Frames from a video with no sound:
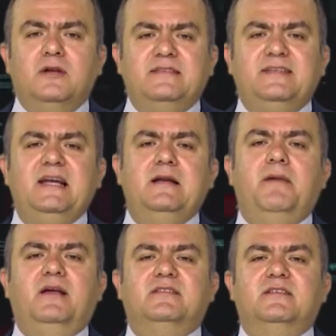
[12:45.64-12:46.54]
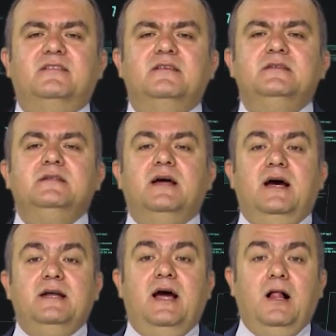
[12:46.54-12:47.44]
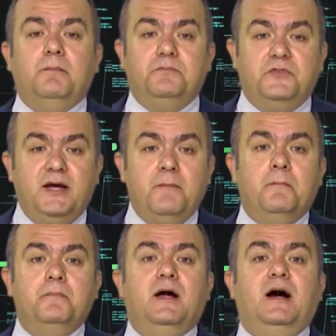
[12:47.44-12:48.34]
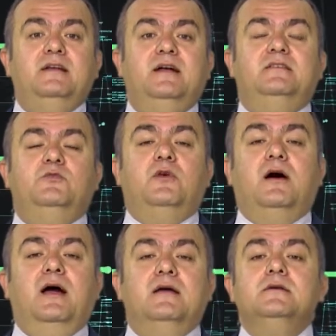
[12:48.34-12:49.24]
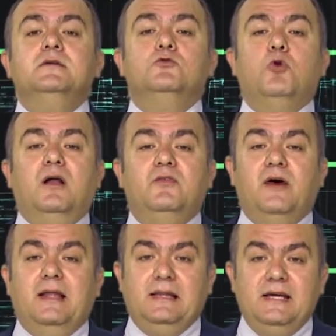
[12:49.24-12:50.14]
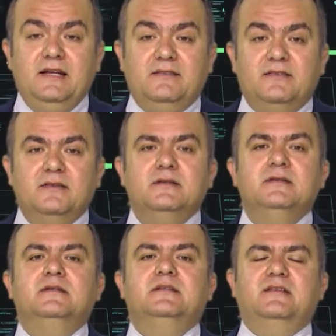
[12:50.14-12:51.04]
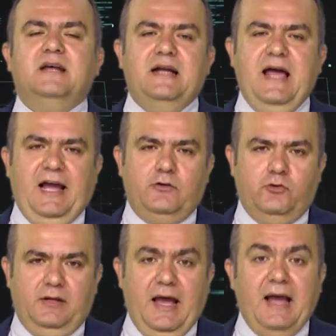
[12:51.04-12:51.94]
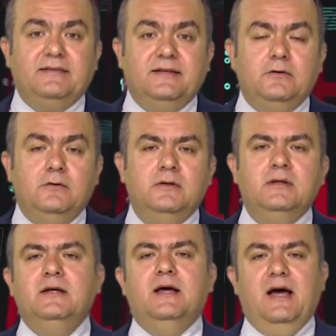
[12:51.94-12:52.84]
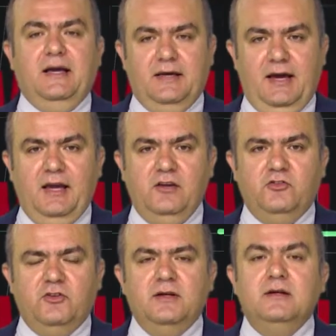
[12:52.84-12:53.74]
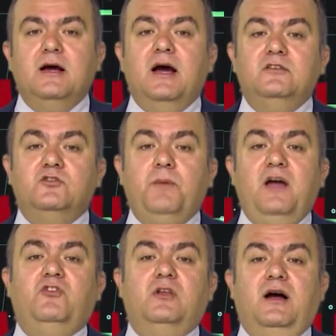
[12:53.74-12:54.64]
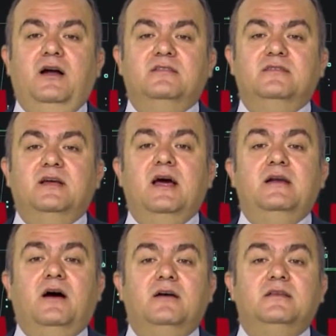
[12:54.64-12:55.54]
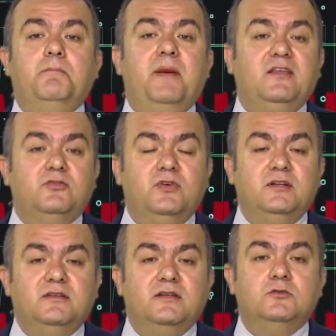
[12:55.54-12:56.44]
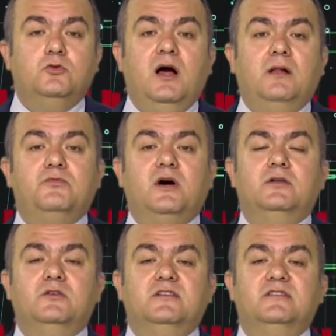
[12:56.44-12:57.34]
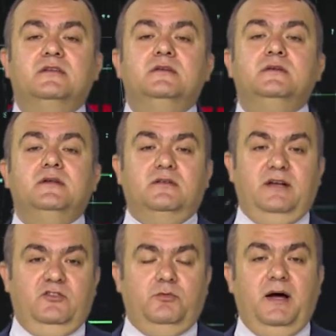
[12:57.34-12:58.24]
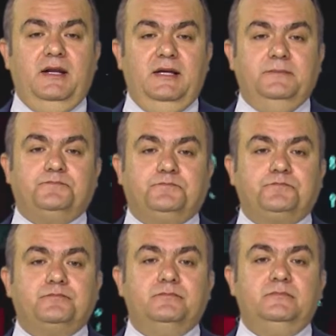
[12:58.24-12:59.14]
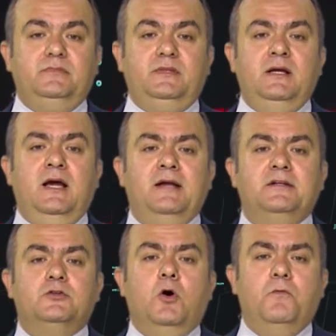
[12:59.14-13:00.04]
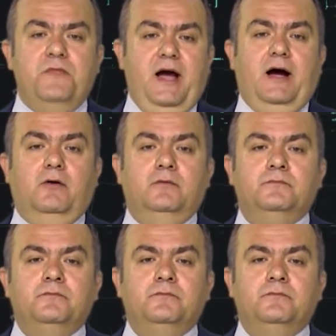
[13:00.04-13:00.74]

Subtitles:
on a daily basis, and help them identify qualified leads that are actually active, engaged, and specialized, and are the best fit to help founders raise money and grow now.